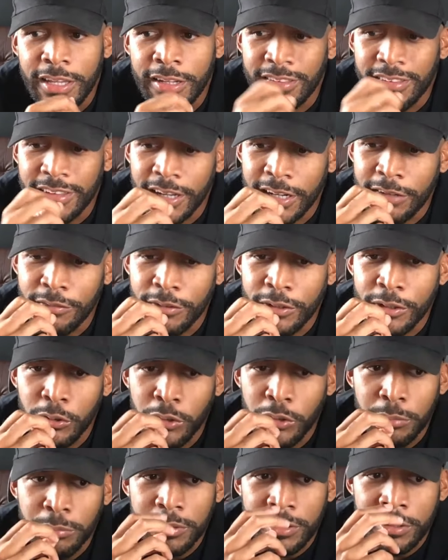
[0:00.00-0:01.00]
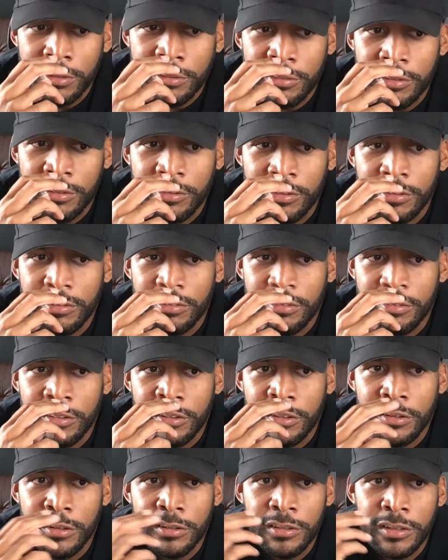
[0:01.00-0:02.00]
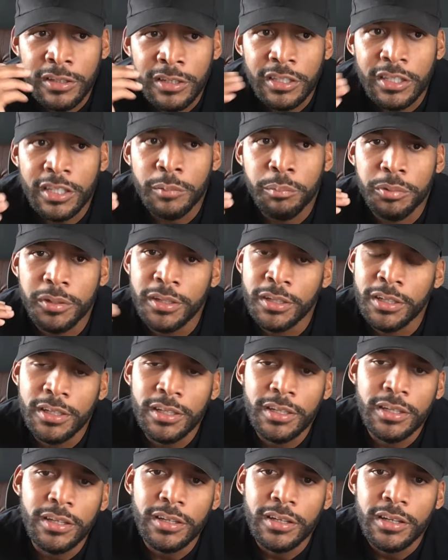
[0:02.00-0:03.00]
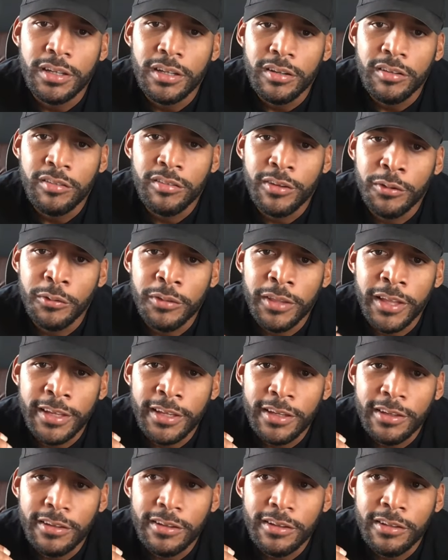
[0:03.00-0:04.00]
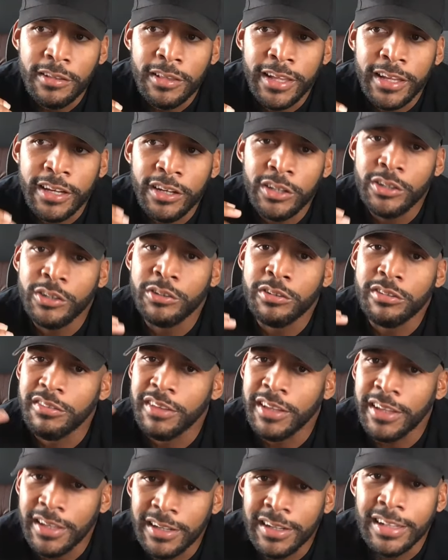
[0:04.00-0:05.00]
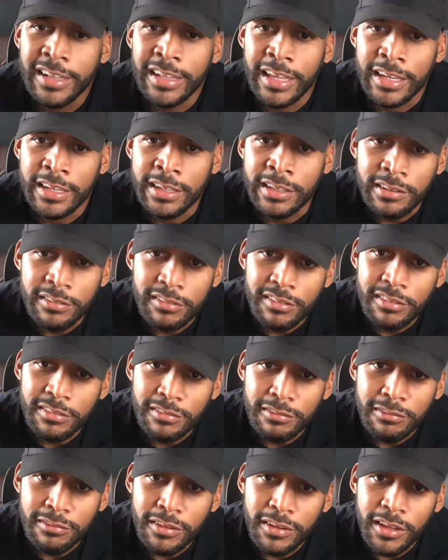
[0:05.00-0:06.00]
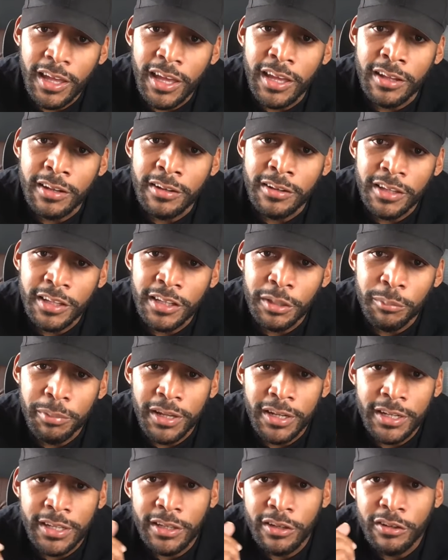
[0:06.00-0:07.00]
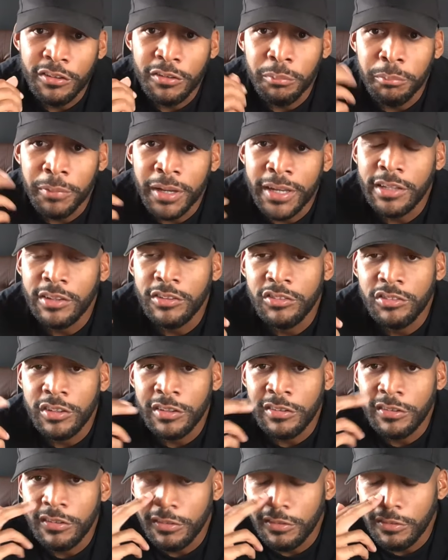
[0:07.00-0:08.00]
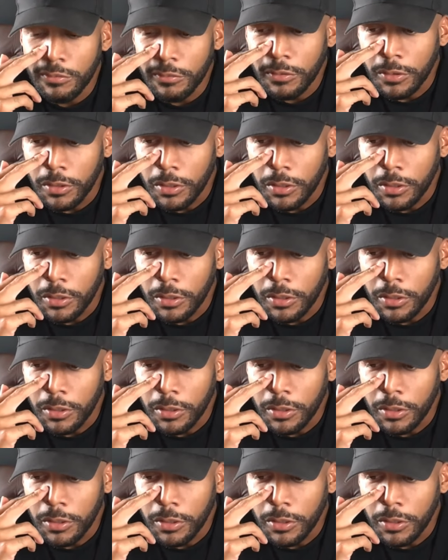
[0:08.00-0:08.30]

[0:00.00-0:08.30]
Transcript: it's kind of annoying, because this is still the DP. So they understand lights, and anybody else might just,